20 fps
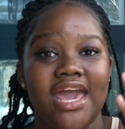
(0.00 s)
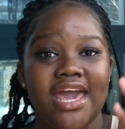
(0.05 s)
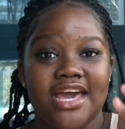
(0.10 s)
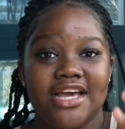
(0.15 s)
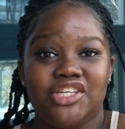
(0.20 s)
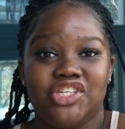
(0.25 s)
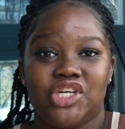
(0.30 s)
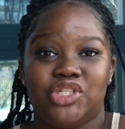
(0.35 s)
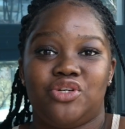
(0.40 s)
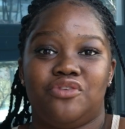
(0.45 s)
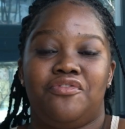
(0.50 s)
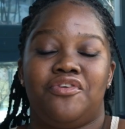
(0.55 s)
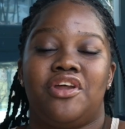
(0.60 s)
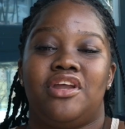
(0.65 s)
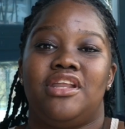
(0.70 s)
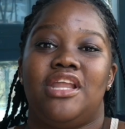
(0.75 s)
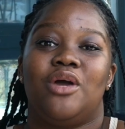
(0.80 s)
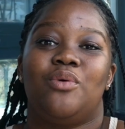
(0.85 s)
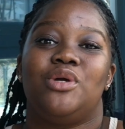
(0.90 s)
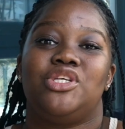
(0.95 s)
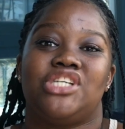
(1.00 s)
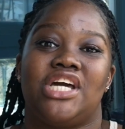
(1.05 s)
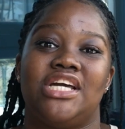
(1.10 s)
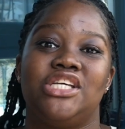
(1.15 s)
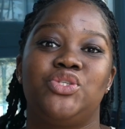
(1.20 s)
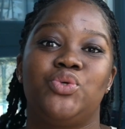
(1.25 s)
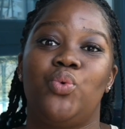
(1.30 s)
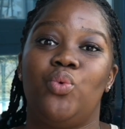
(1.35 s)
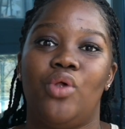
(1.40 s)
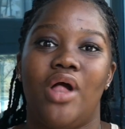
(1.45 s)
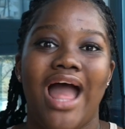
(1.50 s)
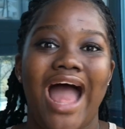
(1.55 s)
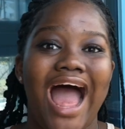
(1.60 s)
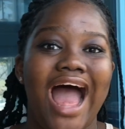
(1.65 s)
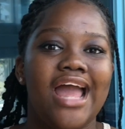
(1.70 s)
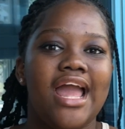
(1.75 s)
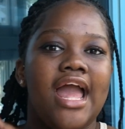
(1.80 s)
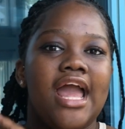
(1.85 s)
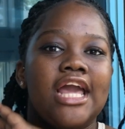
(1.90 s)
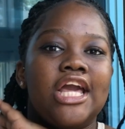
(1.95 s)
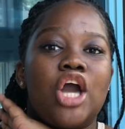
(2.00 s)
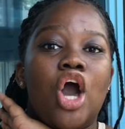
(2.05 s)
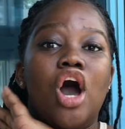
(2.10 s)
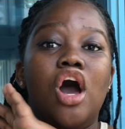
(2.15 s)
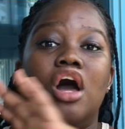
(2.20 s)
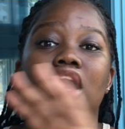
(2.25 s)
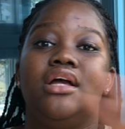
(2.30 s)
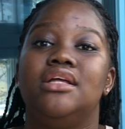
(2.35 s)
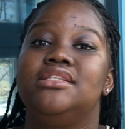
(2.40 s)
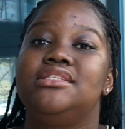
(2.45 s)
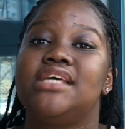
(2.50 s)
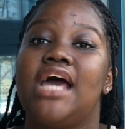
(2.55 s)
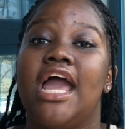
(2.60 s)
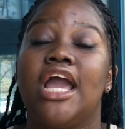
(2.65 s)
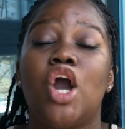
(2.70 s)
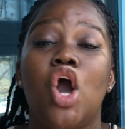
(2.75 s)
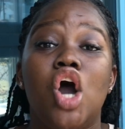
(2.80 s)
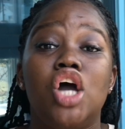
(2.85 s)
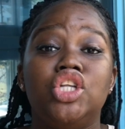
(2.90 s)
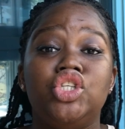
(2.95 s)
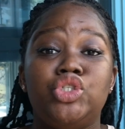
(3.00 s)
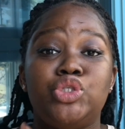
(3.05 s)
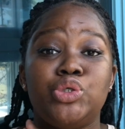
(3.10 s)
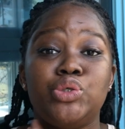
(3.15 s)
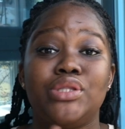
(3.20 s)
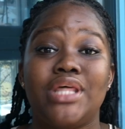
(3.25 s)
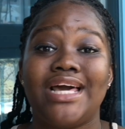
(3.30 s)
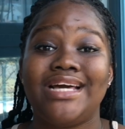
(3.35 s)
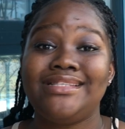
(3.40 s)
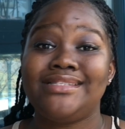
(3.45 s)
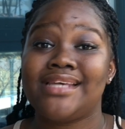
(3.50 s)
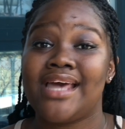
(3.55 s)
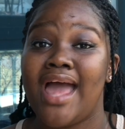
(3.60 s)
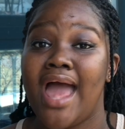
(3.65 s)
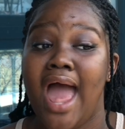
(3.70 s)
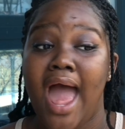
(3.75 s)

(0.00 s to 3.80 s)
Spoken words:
eJeju Foreign Language High School. I can't do that.